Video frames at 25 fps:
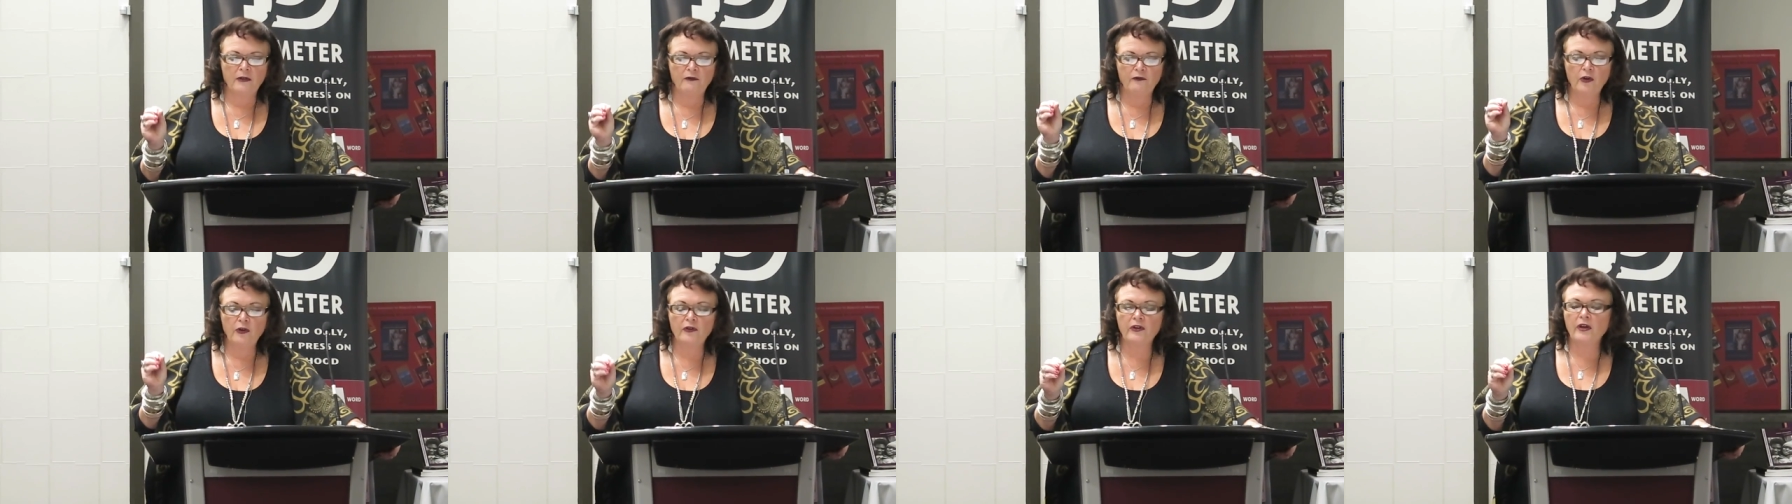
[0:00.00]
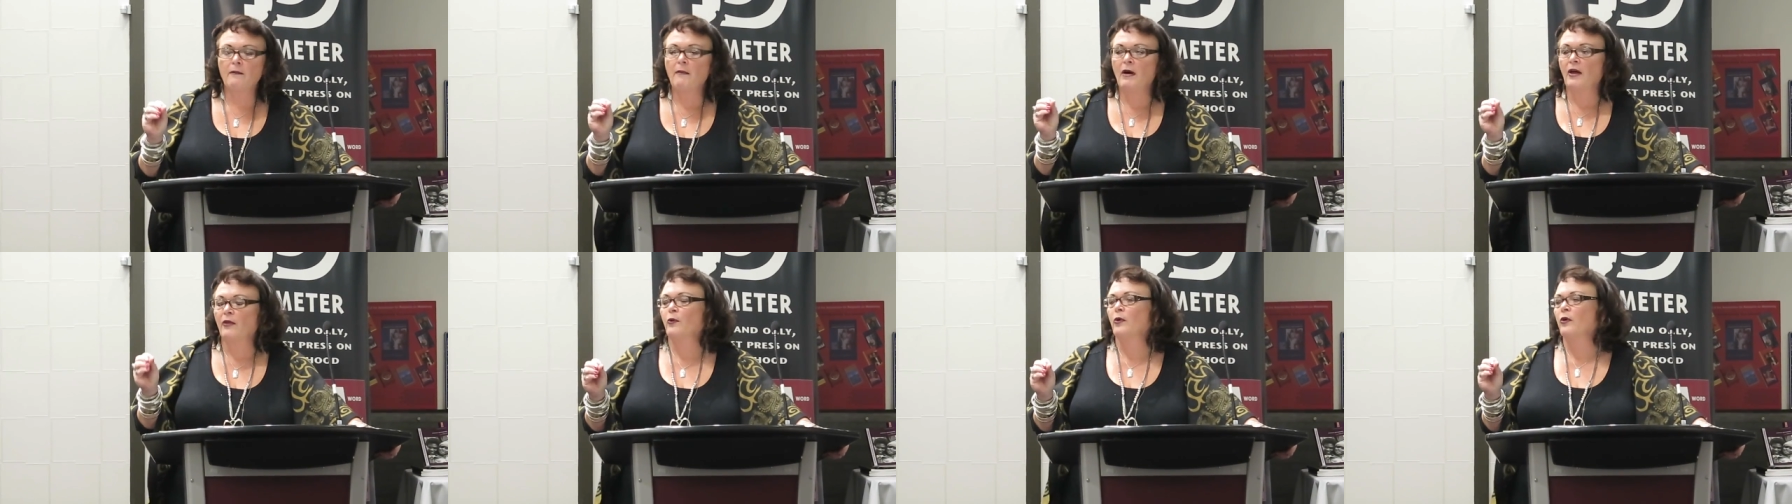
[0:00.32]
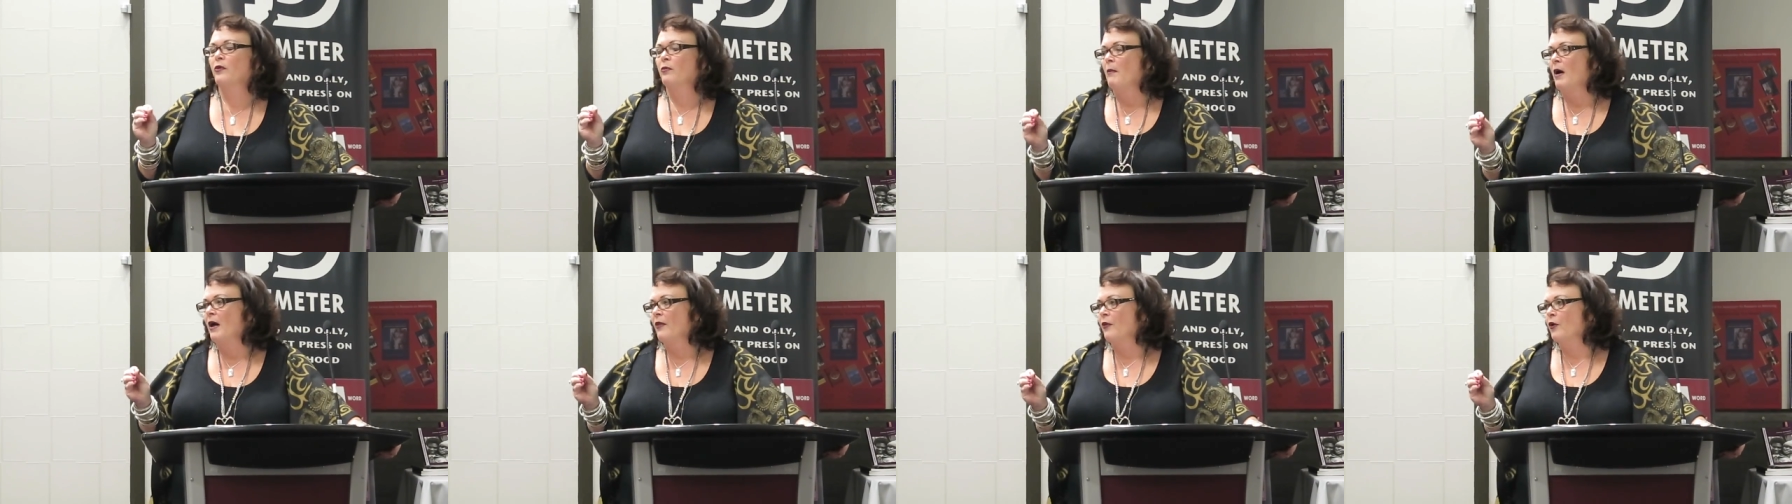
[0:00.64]
Confusing of
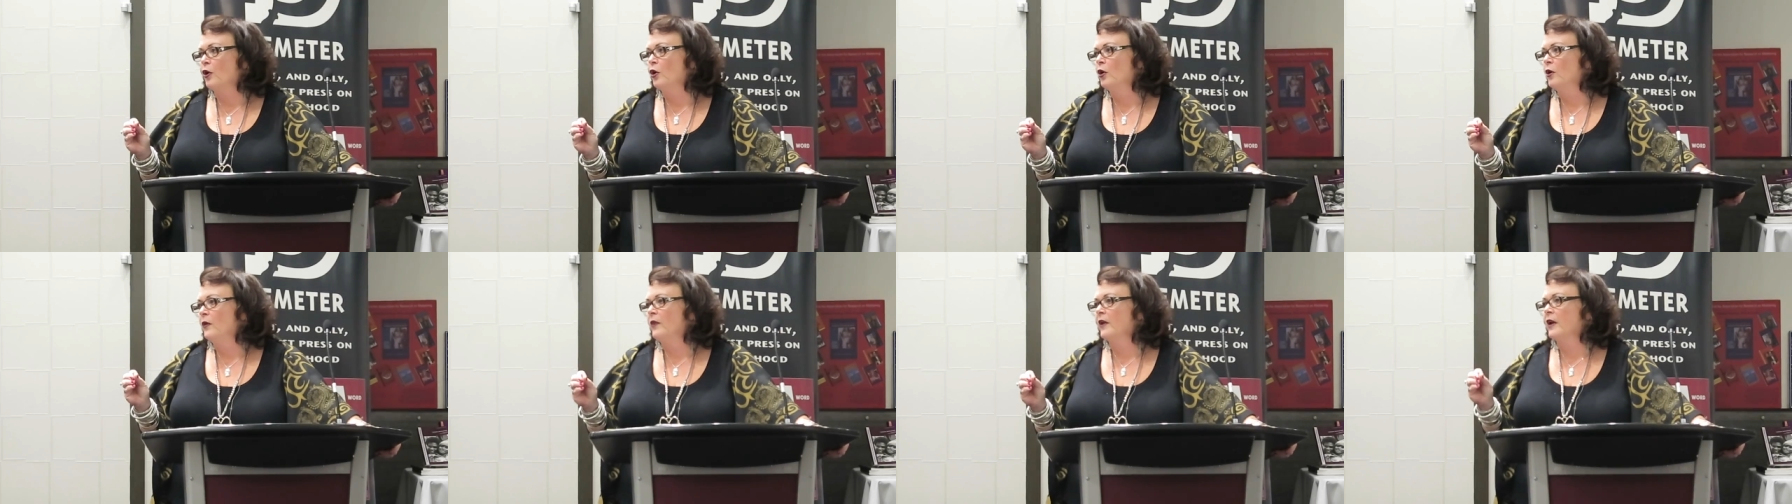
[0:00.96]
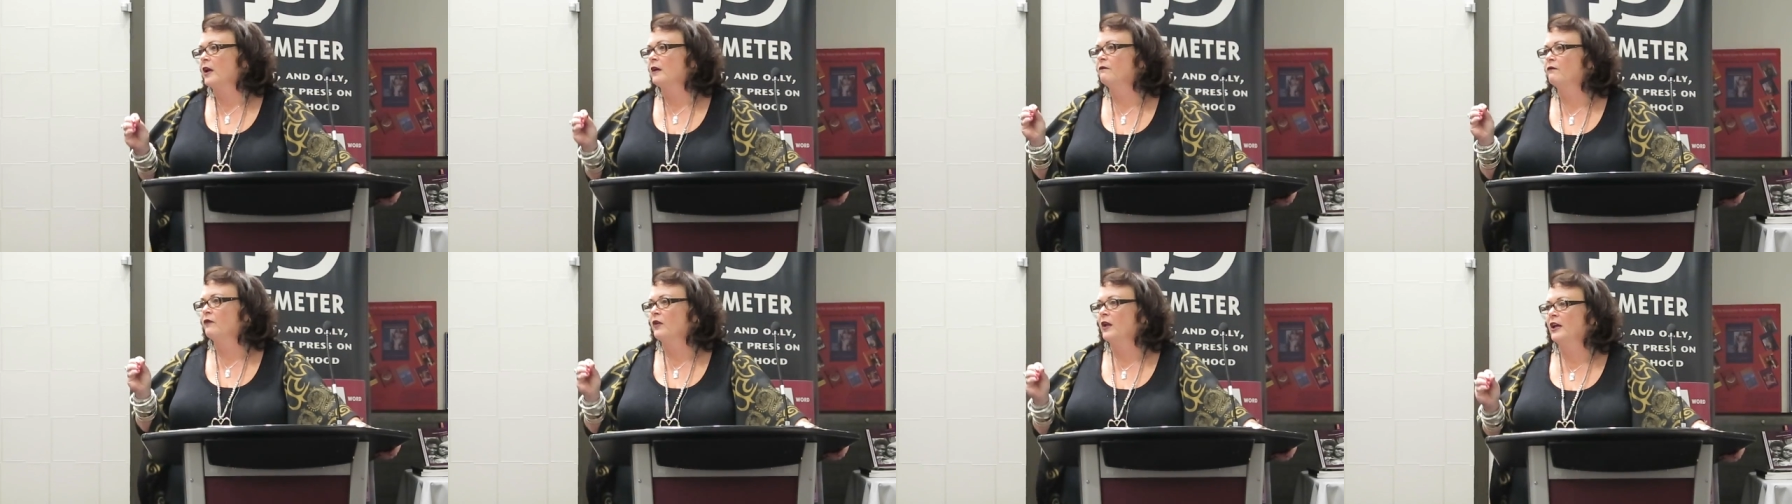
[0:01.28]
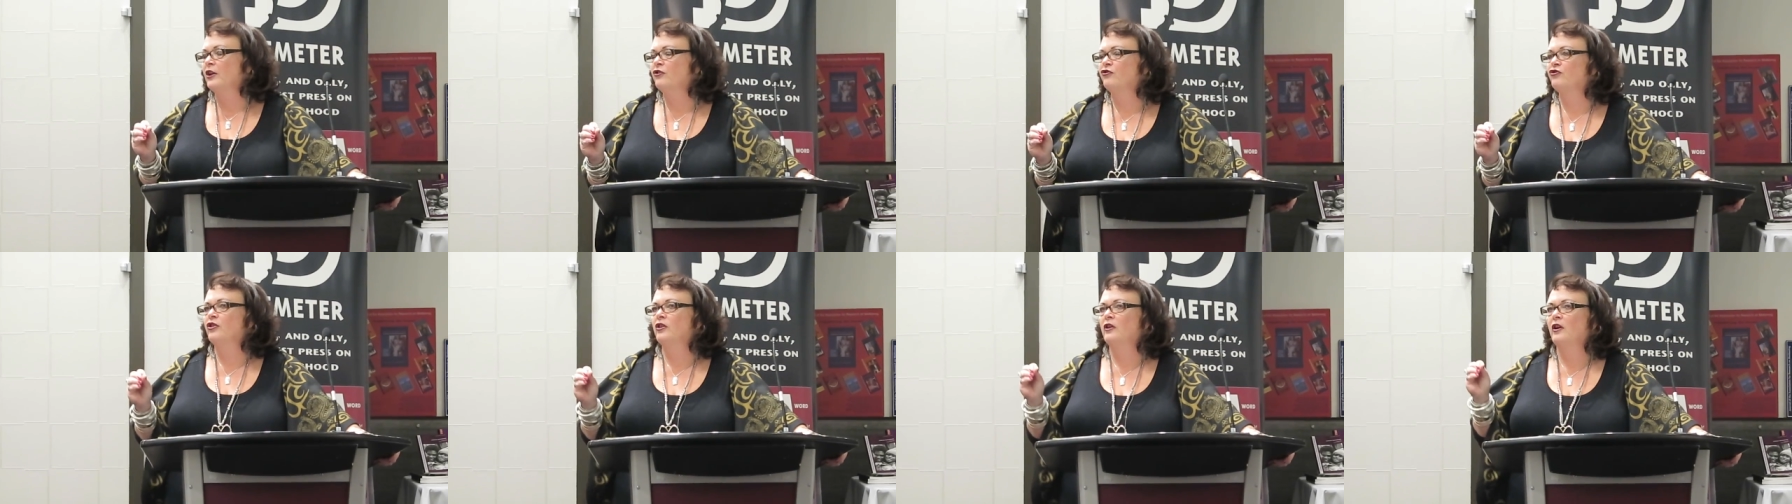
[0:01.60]
motherhood with motherhood, the
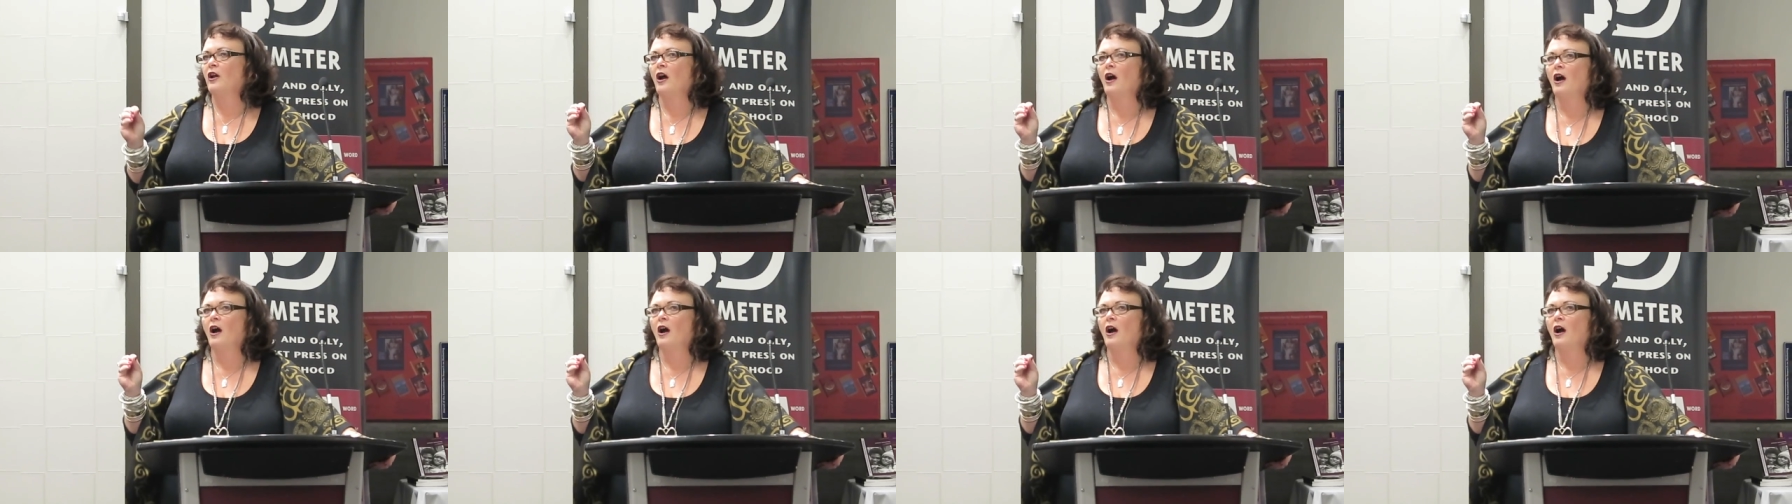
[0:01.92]
conflation